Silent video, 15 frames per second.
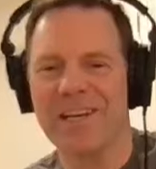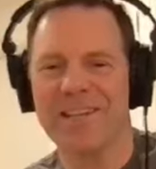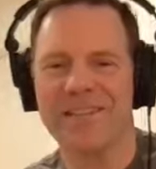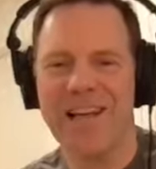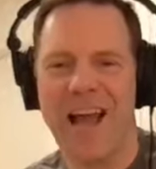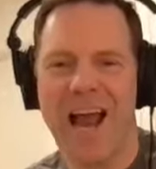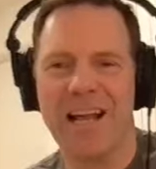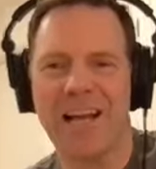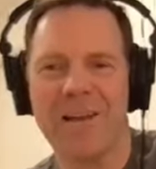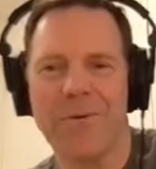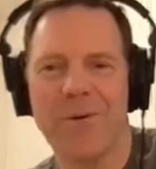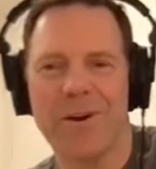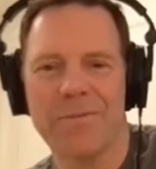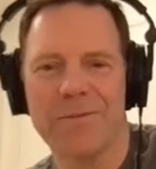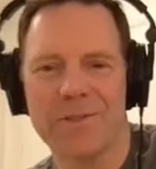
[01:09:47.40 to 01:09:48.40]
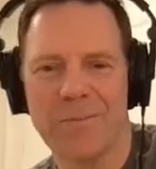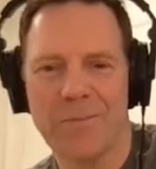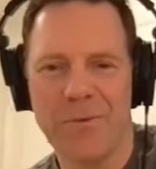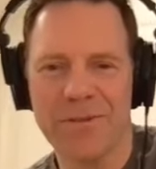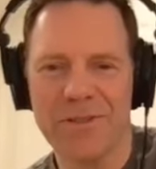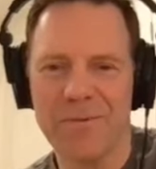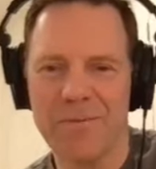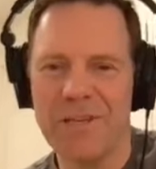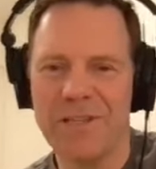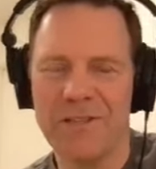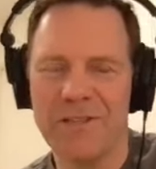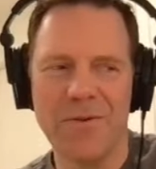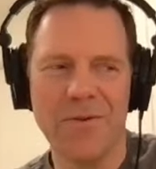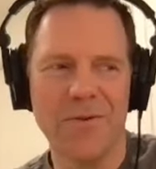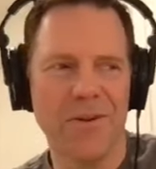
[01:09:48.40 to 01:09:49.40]
exactly what I'm supposed to be
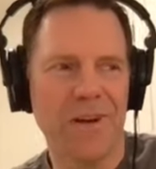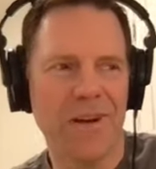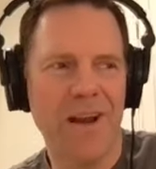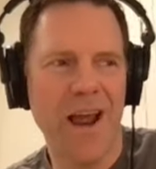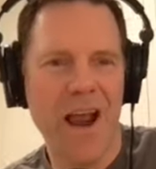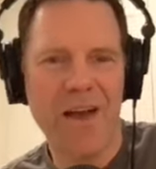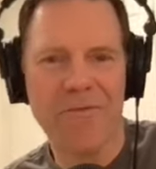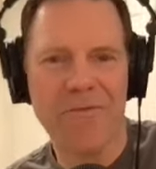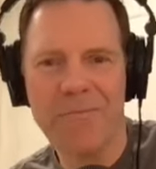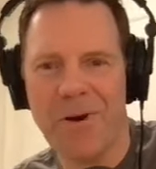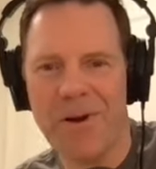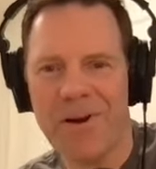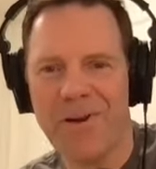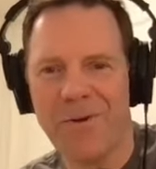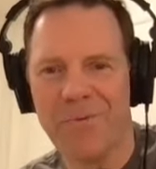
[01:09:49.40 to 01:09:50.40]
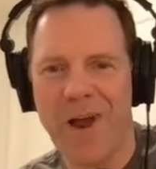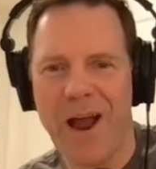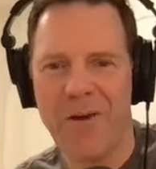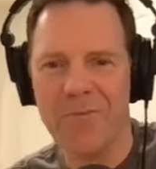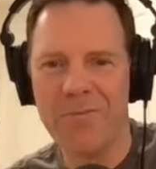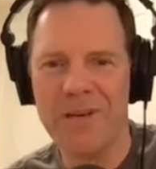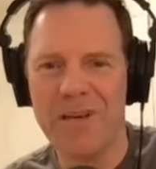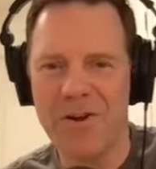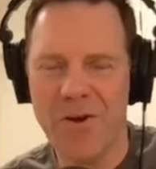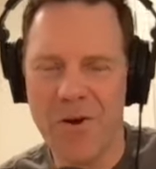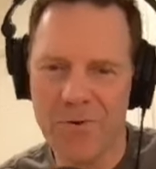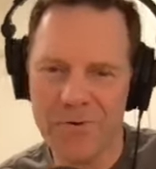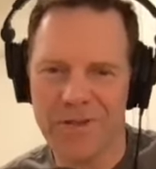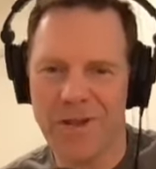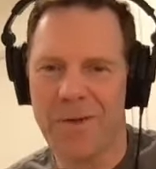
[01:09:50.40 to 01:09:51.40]
doing, and everybody around me
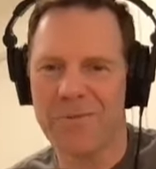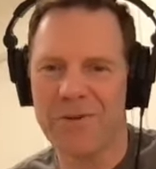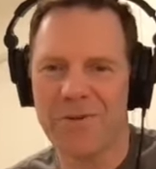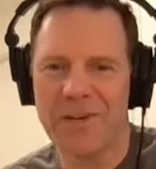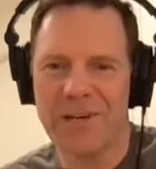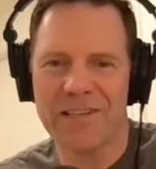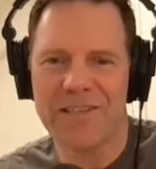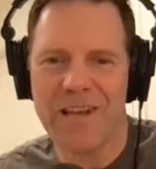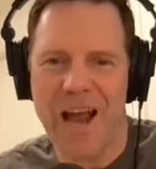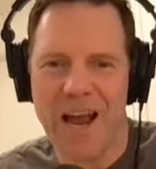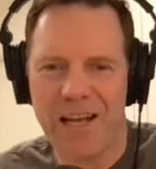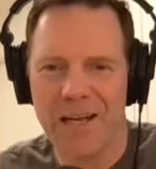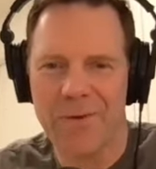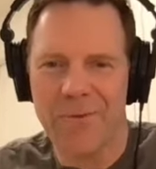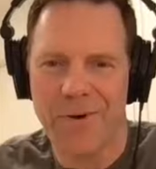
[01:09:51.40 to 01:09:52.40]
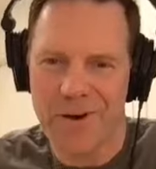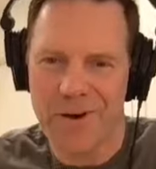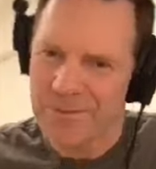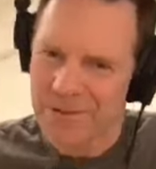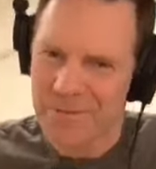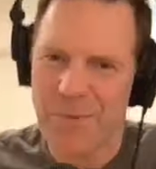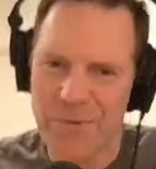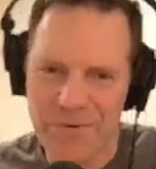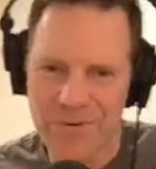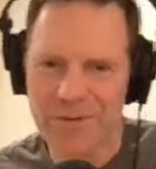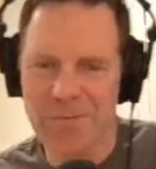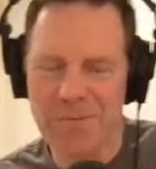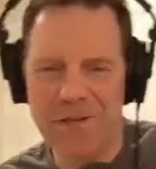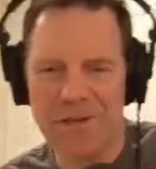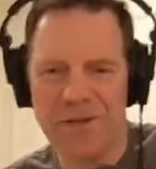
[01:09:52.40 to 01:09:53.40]
knows I'm doing exactly what I'm supposed
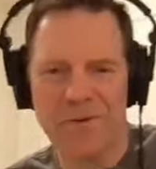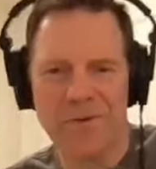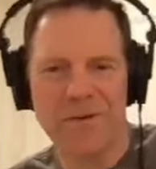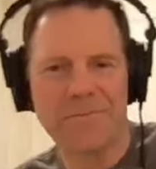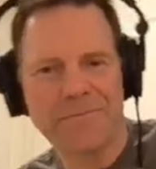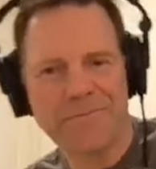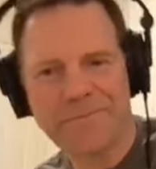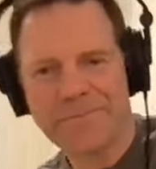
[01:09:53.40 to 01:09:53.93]
to be doing.